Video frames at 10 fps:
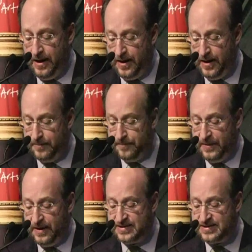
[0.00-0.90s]

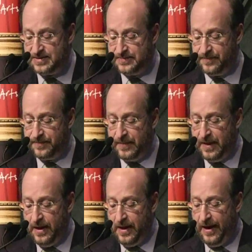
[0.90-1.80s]
Um, I,
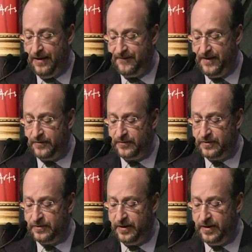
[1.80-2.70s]
I
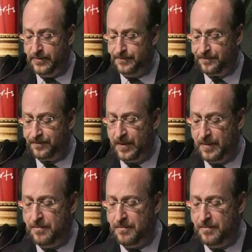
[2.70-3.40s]
found um,